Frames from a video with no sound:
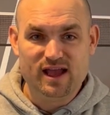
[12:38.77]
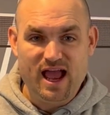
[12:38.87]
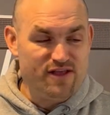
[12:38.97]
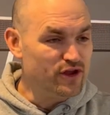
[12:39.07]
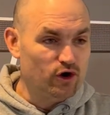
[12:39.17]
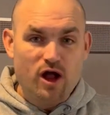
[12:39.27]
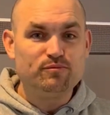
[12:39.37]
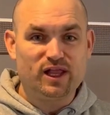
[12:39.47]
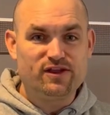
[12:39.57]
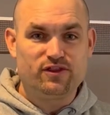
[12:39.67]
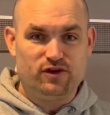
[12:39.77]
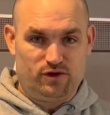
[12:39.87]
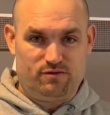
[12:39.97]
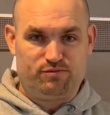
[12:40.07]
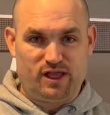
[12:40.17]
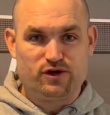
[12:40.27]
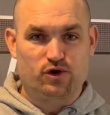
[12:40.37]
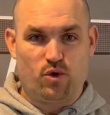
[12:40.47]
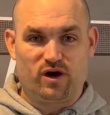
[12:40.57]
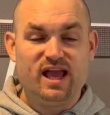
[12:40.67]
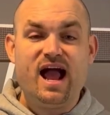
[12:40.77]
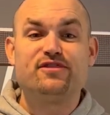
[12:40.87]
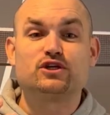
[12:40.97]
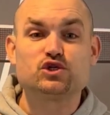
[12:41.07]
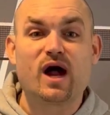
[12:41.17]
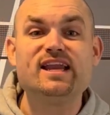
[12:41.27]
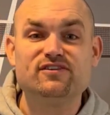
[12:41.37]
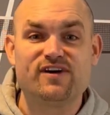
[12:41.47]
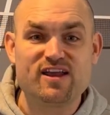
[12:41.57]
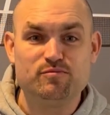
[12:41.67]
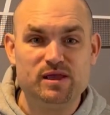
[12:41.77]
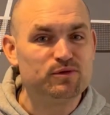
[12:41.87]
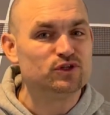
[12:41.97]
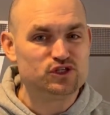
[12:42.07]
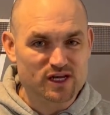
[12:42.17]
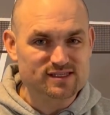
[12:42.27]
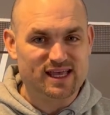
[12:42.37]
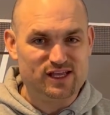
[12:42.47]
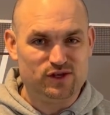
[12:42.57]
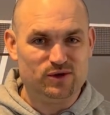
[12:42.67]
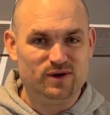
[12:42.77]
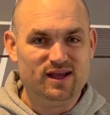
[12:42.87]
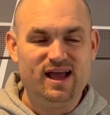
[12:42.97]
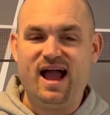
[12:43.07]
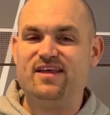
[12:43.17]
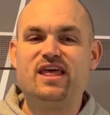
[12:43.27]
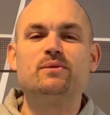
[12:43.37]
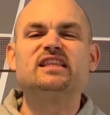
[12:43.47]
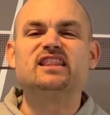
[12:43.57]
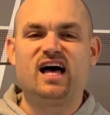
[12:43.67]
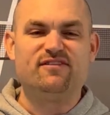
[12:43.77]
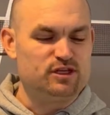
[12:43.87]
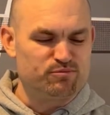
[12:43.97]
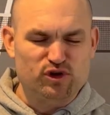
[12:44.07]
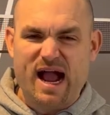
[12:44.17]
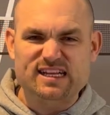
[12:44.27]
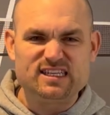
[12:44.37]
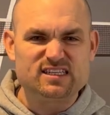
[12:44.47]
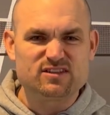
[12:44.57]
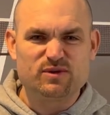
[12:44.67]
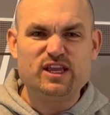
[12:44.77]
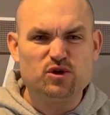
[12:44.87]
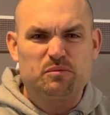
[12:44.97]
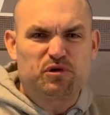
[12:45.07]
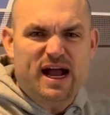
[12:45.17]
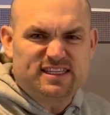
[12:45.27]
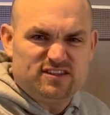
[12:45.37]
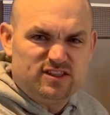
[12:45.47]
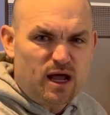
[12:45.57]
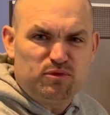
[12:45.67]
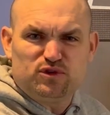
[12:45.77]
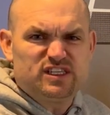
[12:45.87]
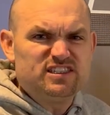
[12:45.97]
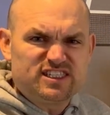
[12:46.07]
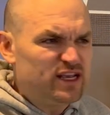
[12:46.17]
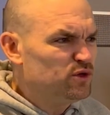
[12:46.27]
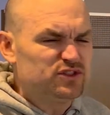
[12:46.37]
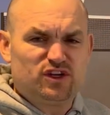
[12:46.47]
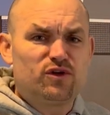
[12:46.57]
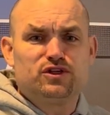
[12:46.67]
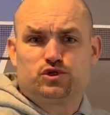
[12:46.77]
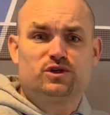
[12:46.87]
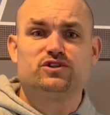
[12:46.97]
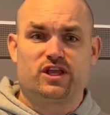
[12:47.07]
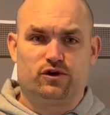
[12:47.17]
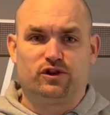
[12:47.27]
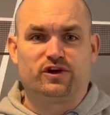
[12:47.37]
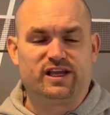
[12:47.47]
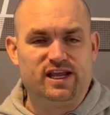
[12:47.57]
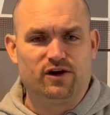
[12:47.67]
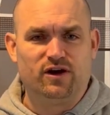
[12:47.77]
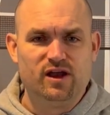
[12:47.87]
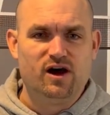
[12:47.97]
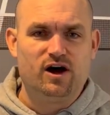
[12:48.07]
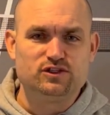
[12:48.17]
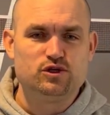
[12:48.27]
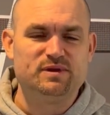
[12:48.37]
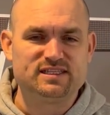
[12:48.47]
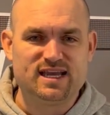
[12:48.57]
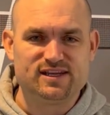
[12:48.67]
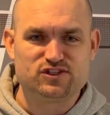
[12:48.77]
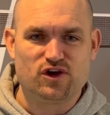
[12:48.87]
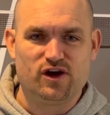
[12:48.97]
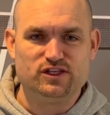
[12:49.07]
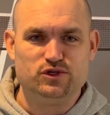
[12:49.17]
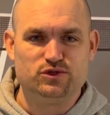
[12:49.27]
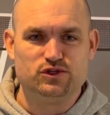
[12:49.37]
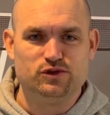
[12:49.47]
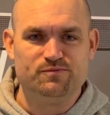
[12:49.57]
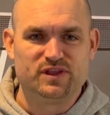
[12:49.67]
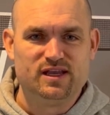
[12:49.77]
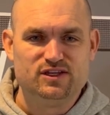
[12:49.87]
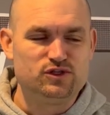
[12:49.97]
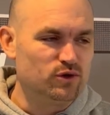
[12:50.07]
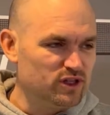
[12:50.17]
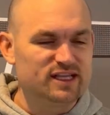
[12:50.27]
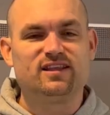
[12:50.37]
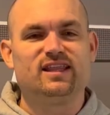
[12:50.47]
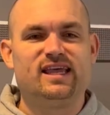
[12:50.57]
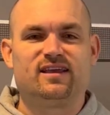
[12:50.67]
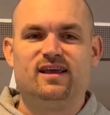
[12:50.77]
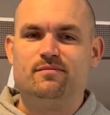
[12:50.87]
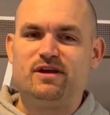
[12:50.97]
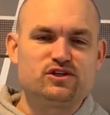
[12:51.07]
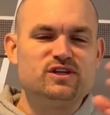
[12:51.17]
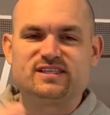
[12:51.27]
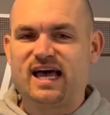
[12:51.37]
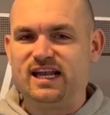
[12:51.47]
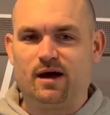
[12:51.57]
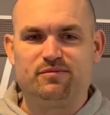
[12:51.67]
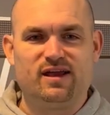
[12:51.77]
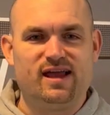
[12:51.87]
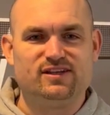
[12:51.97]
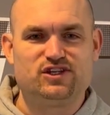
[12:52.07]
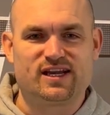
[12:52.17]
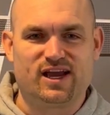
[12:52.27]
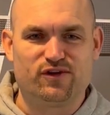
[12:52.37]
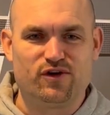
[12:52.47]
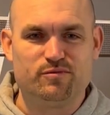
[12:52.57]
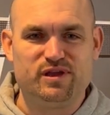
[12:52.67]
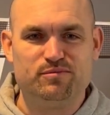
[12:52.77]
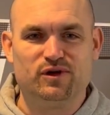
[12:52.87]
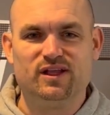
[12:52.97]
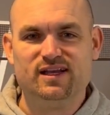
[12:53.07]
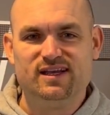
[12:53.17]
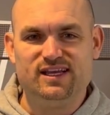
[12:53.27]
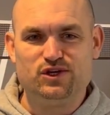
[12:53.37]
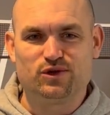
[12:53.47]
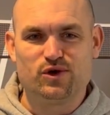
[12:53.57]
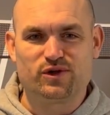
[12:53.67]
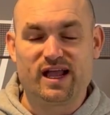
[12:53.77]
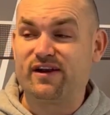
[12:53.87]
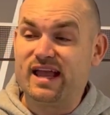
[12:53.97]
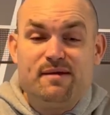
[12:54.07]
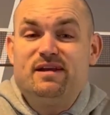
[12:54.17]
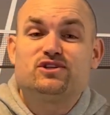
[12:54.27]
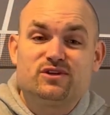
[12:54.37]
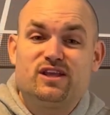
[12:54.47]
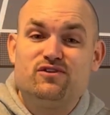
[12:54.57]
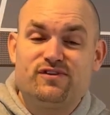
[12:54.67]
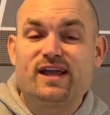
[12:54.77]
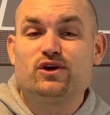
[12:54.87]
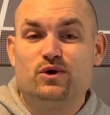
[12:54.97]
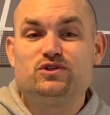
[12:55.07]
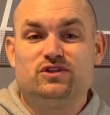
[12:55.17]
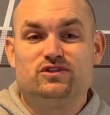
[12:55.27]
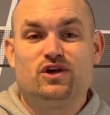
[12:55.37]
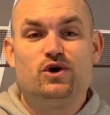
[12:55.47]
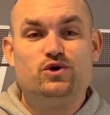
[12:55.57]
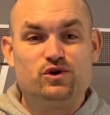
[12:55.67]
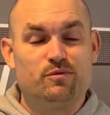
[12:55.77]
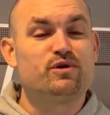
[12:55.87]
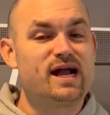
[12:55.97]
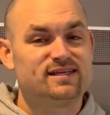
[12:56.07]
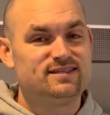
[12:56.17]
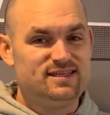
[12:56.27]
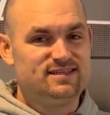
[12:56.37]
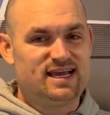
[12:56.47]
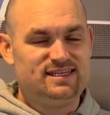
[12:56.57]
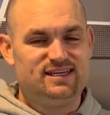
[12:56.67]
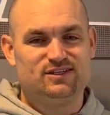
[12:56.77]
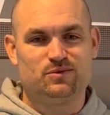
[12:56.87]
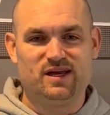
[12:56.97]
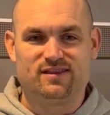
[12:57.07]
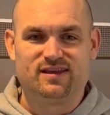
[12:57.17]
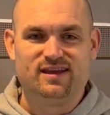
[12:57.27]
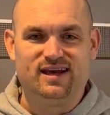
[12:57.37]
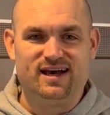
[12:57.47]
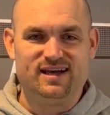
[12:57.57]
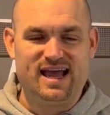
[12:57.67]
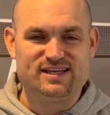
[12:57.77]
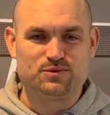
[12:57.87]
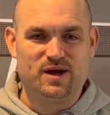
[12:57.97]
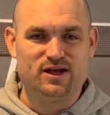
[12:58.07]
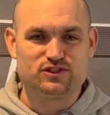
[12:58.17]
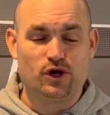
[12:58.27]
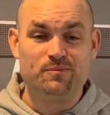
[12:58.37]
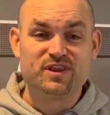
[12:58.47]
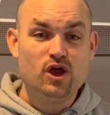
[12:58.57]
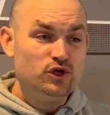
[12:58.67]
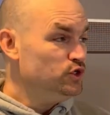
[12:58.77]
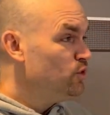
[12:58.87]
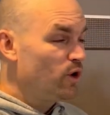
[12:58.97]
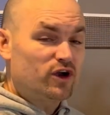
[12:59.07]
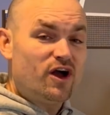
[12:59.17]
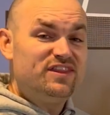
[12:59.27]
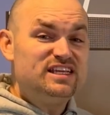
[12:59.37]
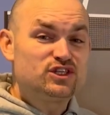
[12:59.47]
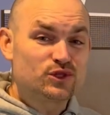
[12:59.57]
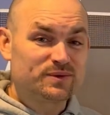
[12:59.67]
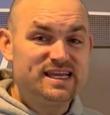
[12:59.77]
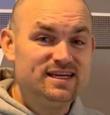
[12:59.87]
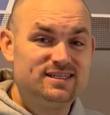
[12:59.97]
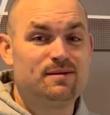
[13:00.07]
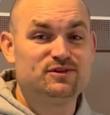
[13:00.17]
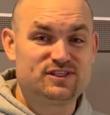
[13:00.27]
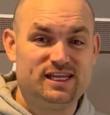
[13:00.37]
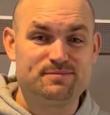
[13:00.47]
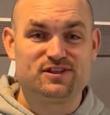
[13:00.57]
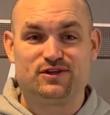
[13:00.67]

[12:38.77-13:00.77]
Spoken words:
and they're on Play Your Court and they're trying to find people just like you, and they would love to practice, right? You can practice doubles and singles and all the drills that you're learning here on 2-Minute Tennis on YouTube. So click the link, make sure you sign up and check out all the people in your local area, and make sure that you find coaches who you can practice these ideas with as well. So you work on these 3 doubles tips and